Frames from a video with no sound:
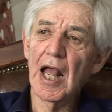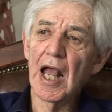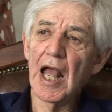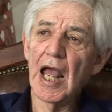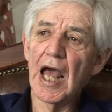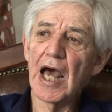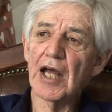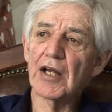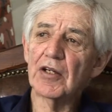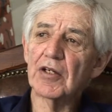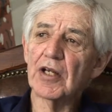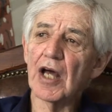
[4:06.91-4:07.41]

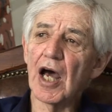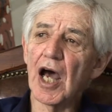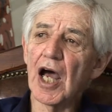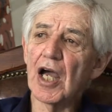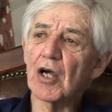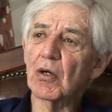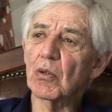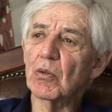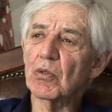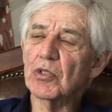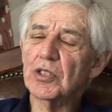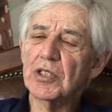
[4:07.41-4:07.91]
And
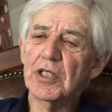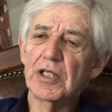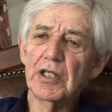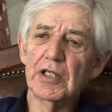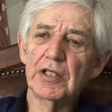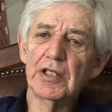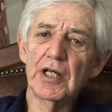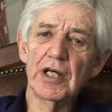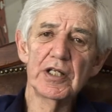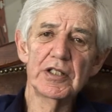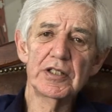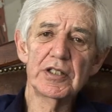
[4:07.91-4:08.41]
I also,
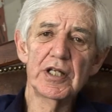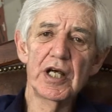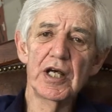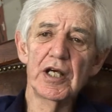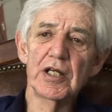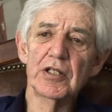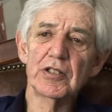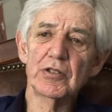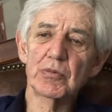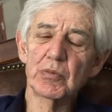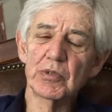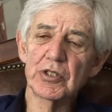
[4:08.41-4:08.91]
those
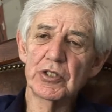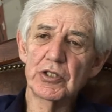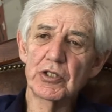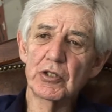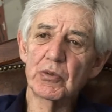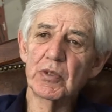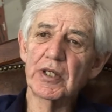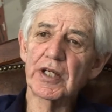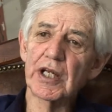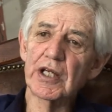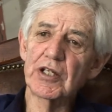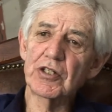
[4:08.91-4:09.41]
days, was
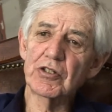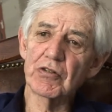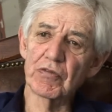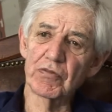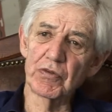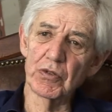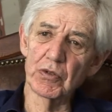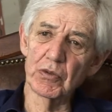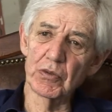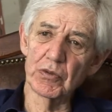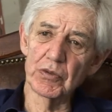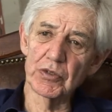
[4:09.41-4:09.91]
doing
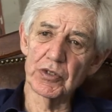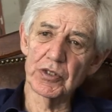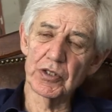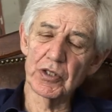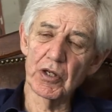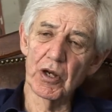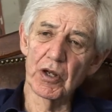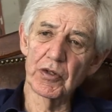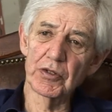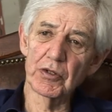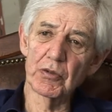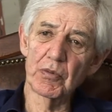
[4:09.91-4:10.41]
interviews
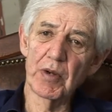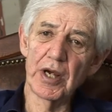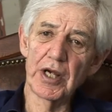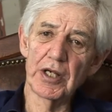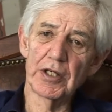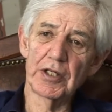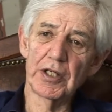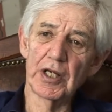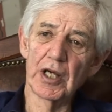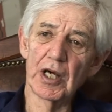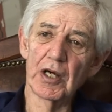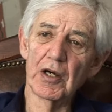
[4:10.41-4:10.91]
on the
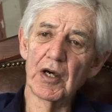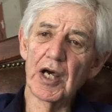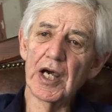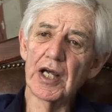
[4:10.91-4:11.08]
radio,